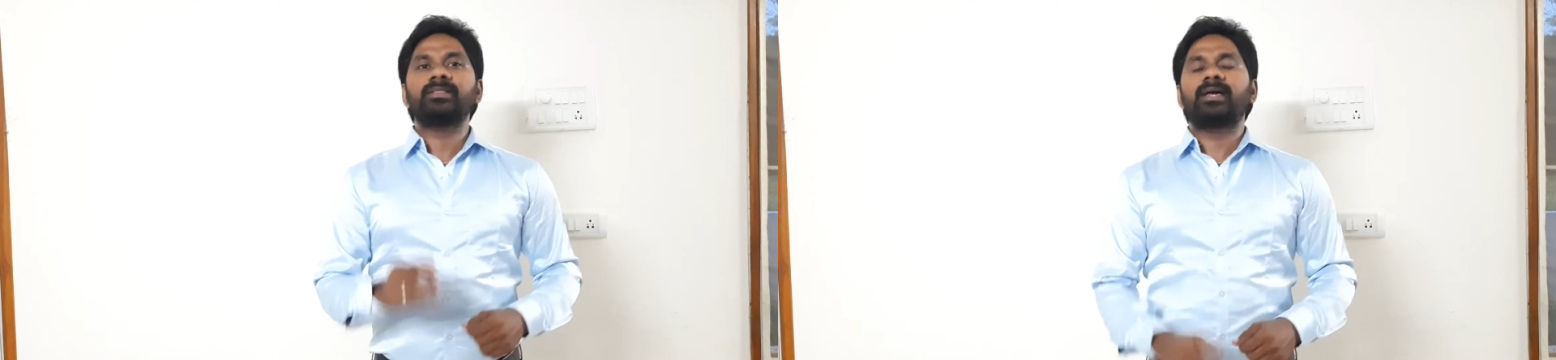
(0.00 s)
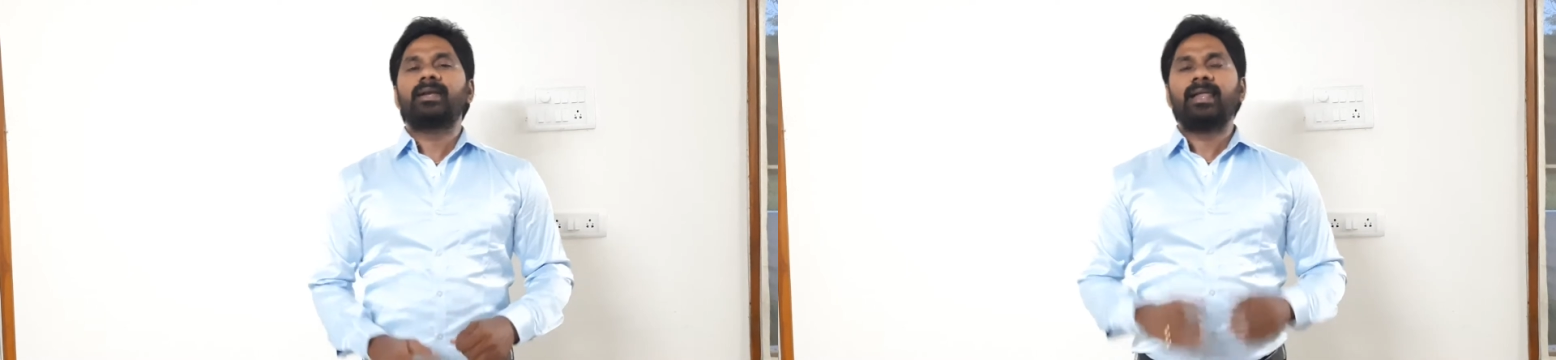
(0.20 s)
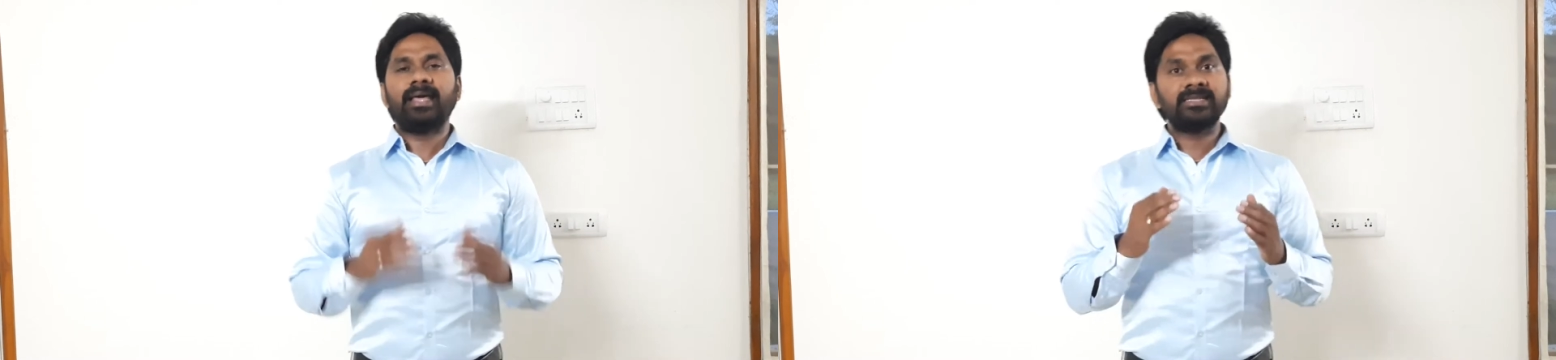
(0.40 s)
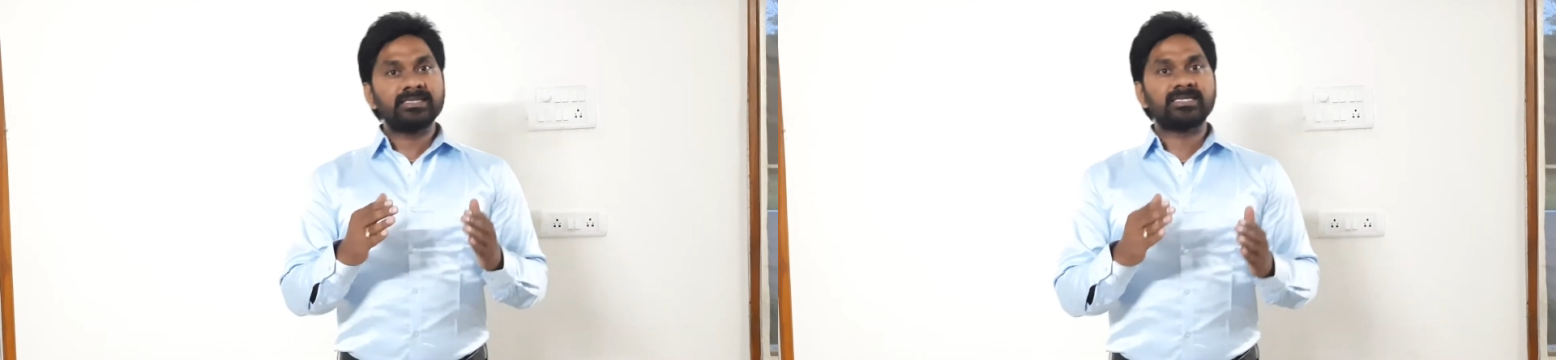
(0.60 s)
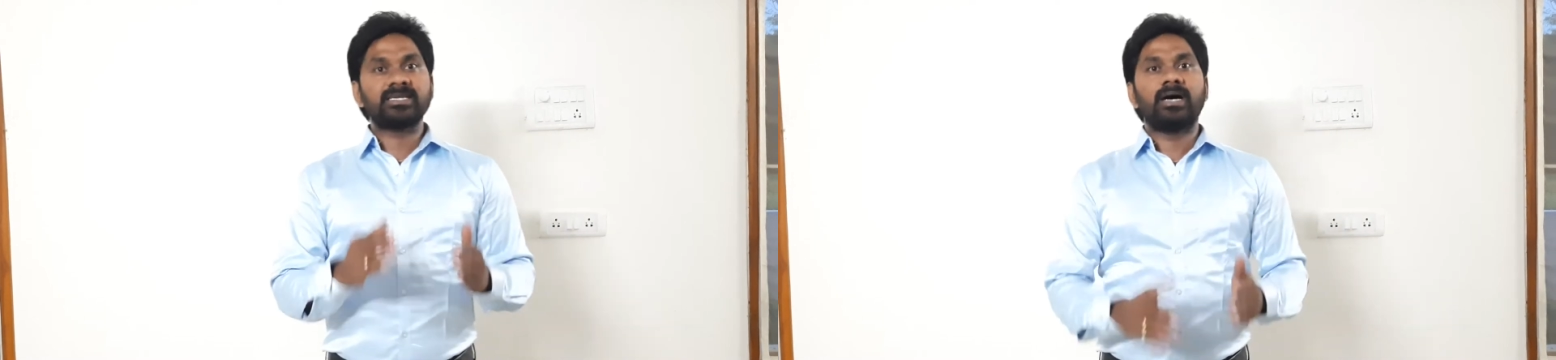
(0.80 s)
the
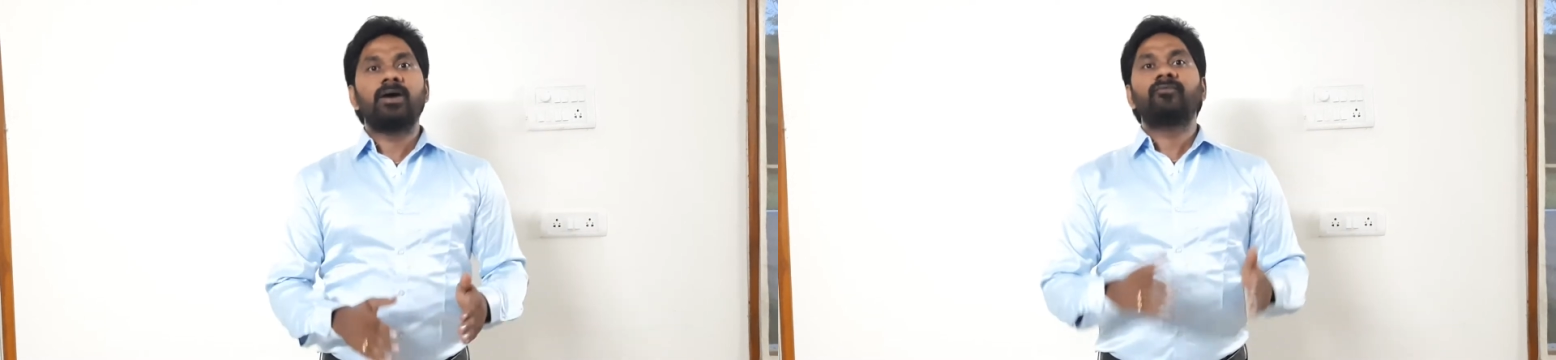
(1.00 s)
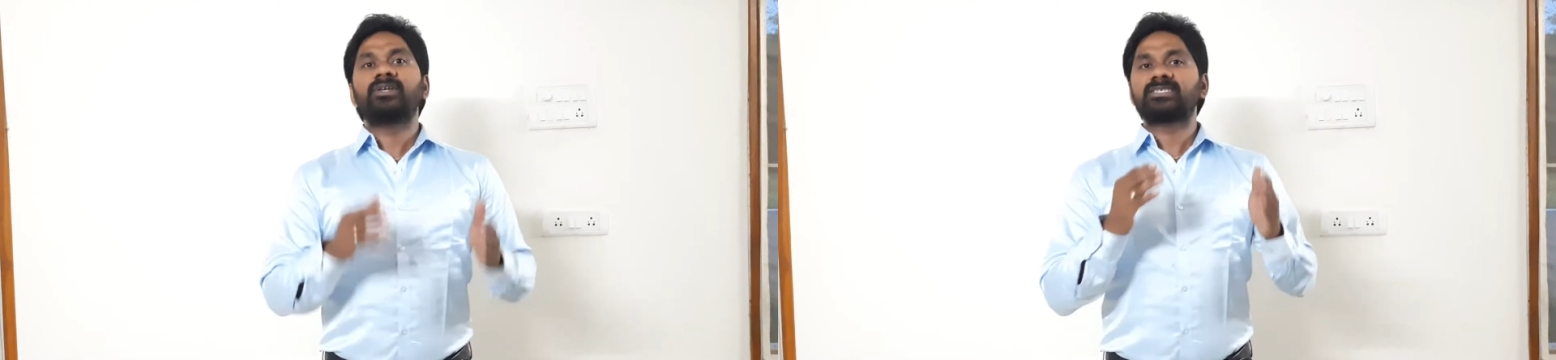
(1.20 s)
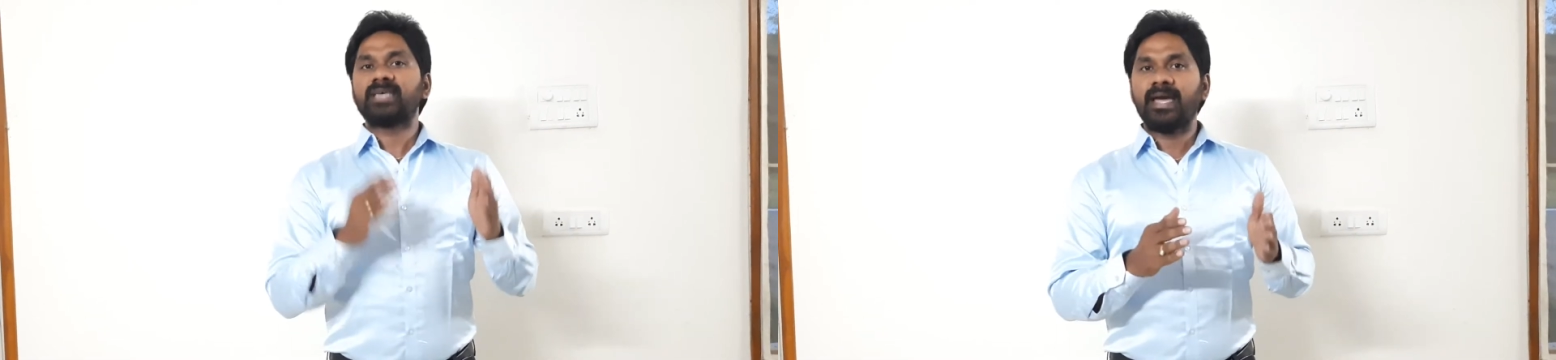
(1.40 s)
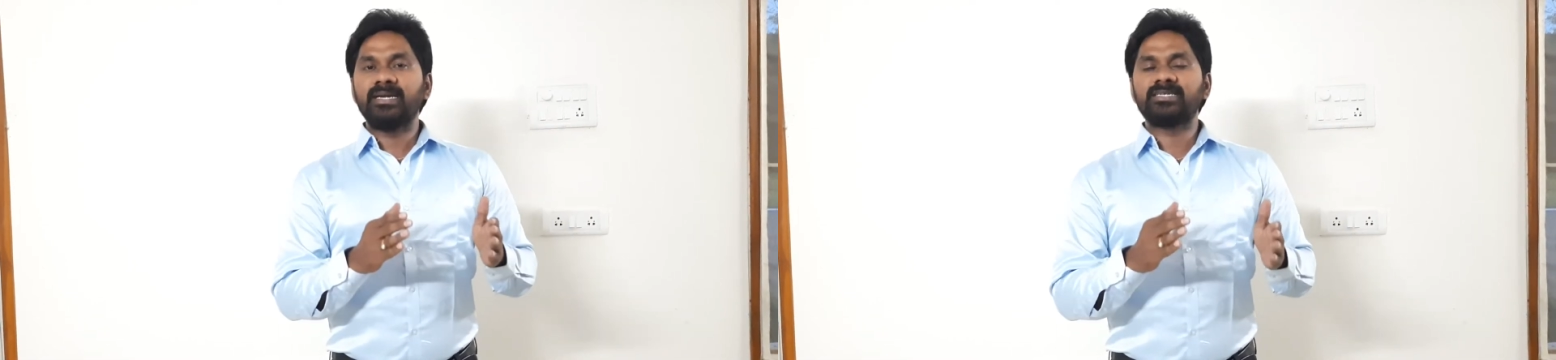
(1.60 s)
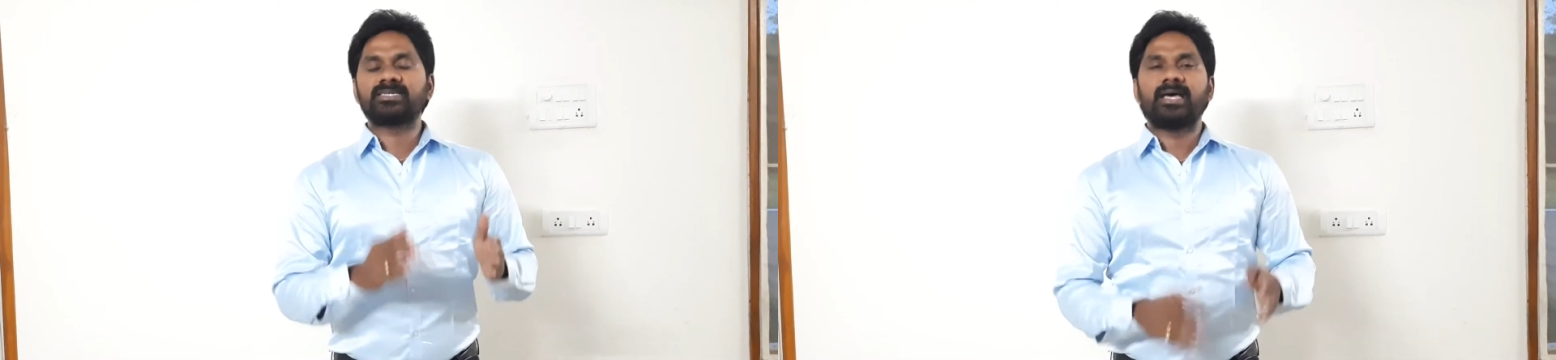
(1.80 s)
lengths of the
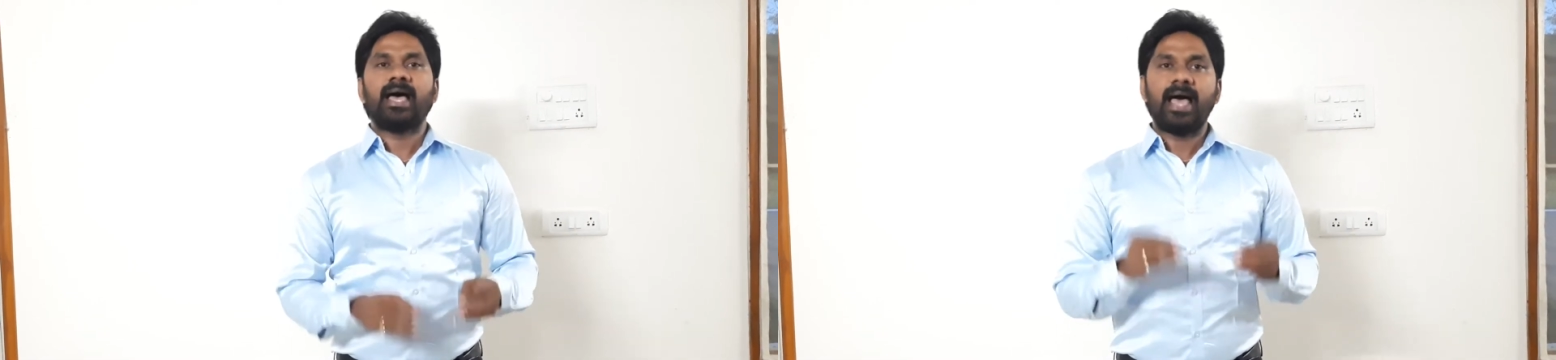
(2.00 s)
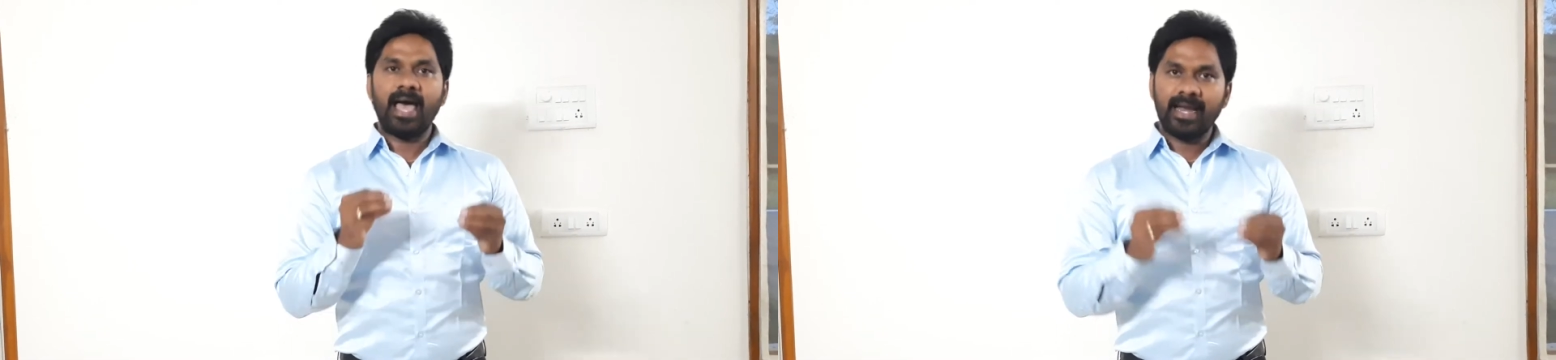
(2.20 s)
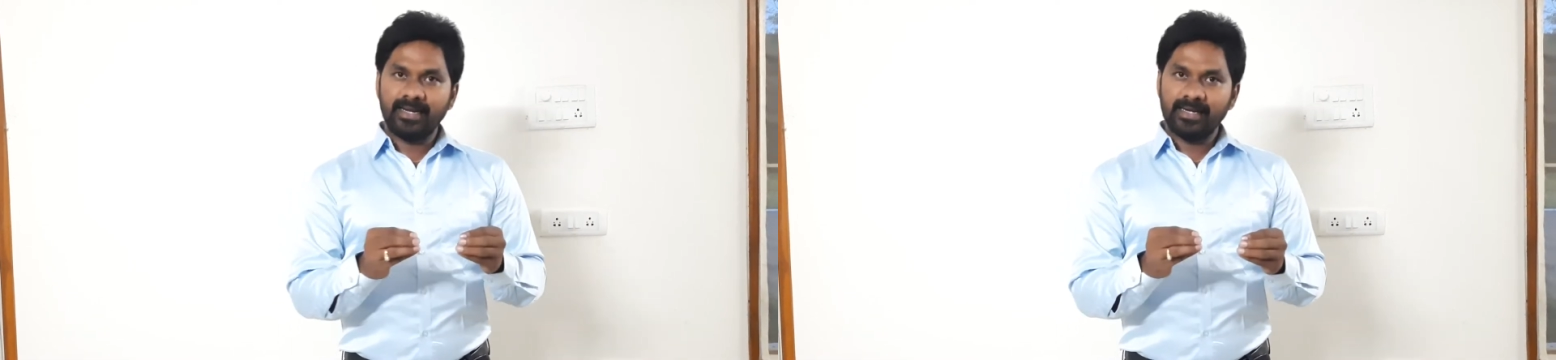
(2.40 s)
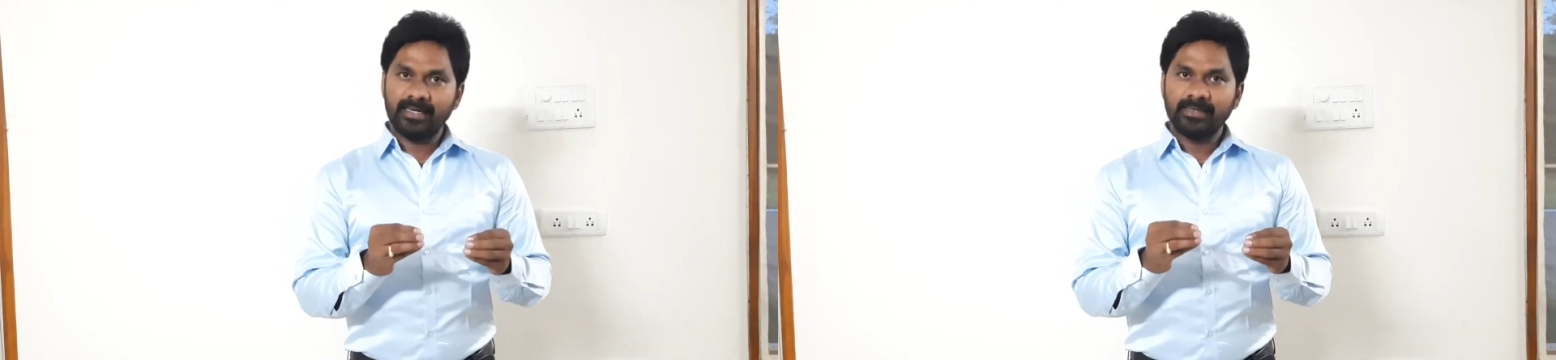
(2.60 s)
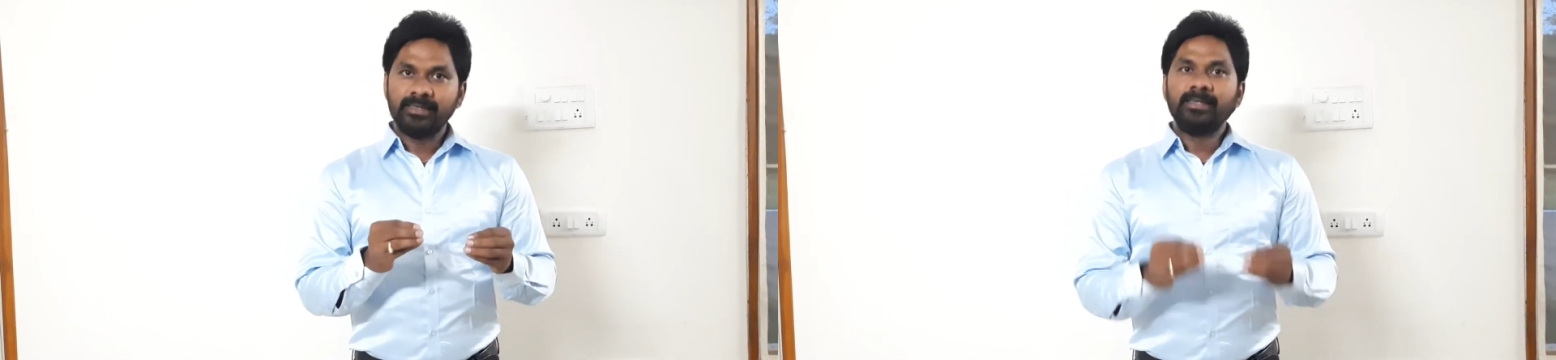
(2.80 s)
sides
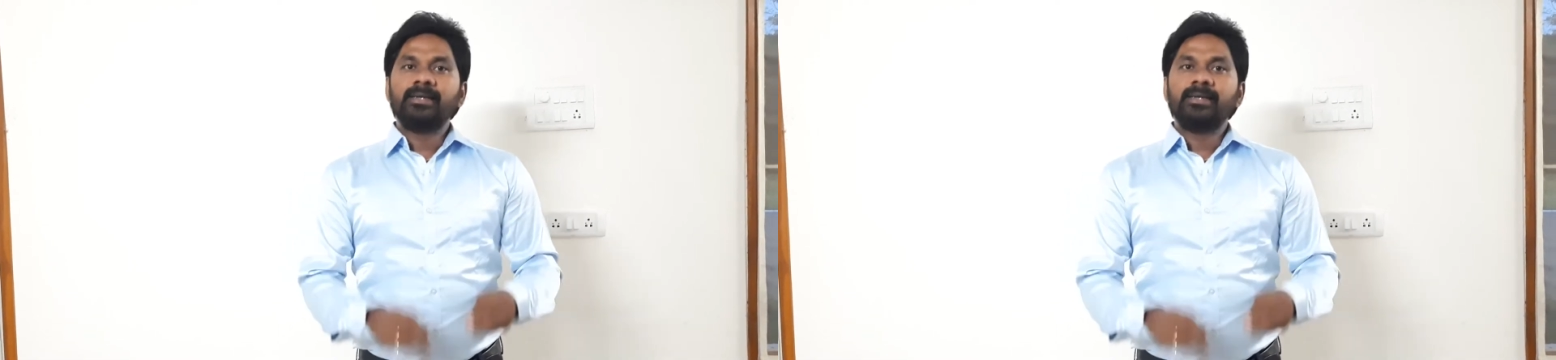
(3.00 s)
and